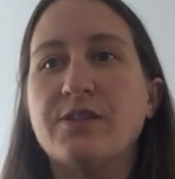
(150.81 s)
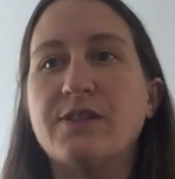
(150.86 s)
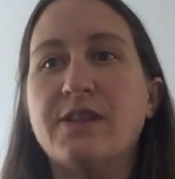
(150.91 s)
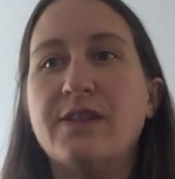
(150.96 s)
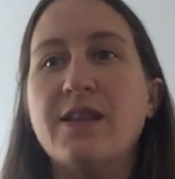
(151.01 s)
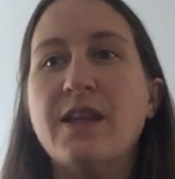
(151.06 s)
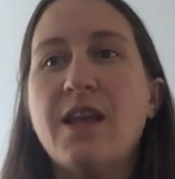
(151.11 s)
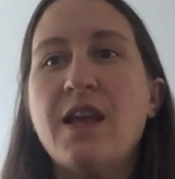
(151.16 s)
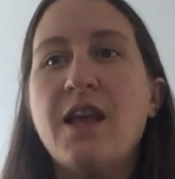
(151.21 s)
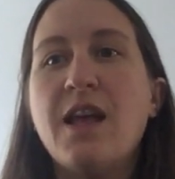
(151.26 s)

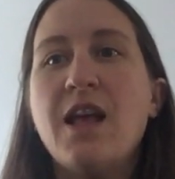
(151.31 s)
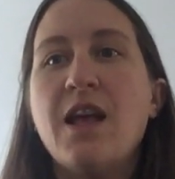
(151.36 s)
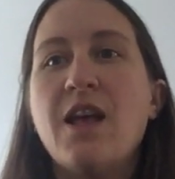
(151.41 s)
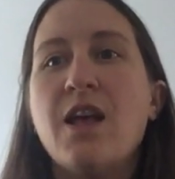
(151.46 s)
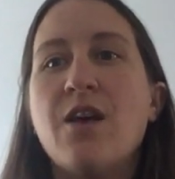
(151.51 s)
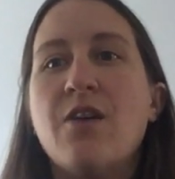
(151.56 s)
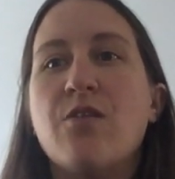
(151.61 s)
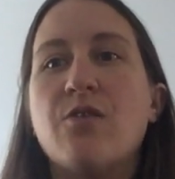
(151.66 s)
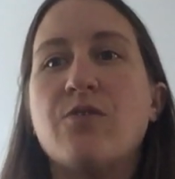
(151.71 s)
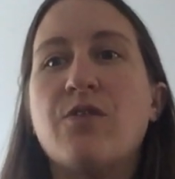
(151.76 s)
And
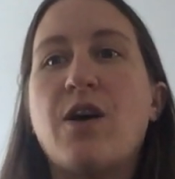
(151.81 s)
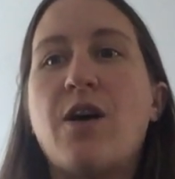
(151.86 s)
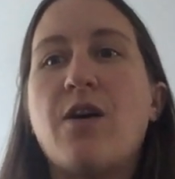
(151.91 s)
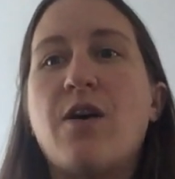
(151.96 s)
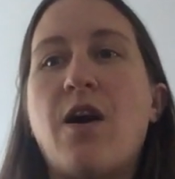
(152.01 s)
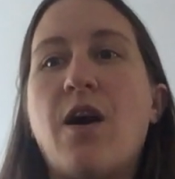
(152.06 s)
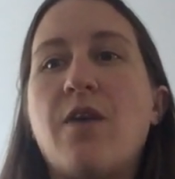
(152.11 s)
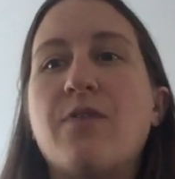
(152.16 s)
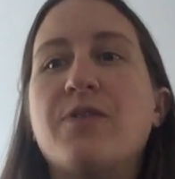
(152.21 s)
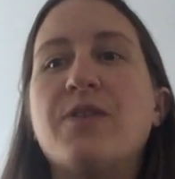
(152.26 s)
with
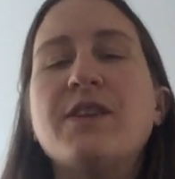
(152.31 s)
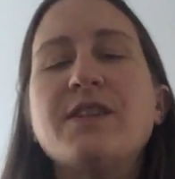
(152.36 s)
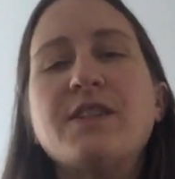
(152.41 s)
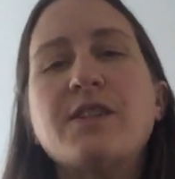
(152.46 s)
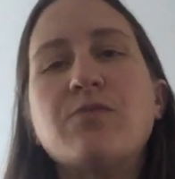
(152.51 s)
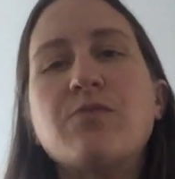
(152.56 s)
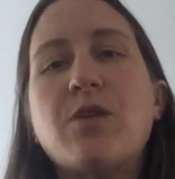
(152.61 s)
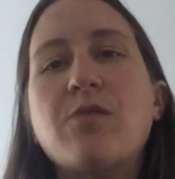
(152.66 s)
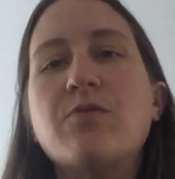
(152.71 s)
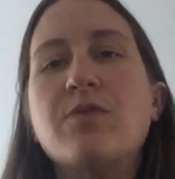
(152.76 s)
that, this
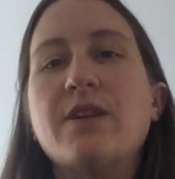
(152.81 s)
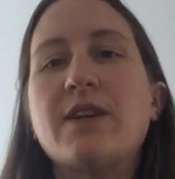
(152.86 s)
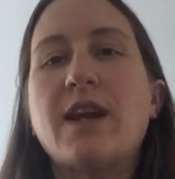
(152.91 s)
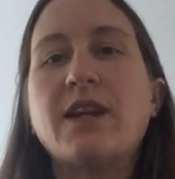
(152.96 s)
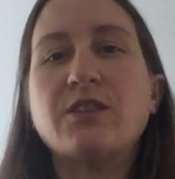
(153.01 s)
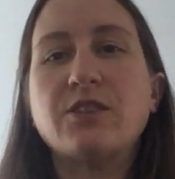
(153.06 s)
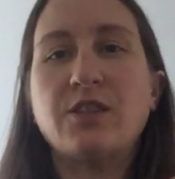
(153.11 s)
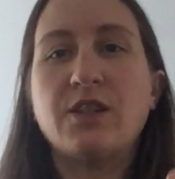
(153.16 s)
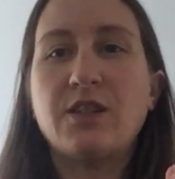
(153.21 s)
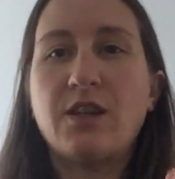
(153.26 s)
is what we
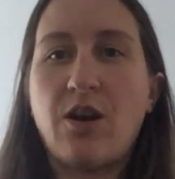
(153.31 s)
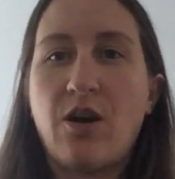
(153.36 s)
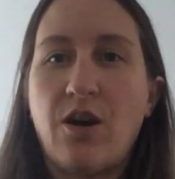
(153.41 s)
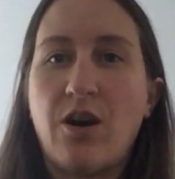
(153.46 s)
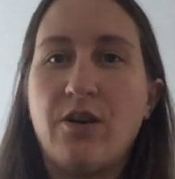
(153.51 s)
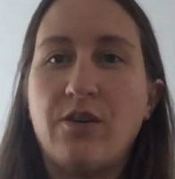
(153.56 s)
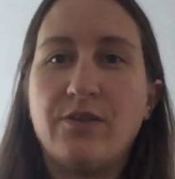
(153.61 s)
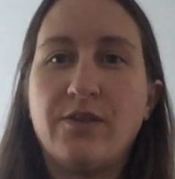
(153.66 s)
actually call,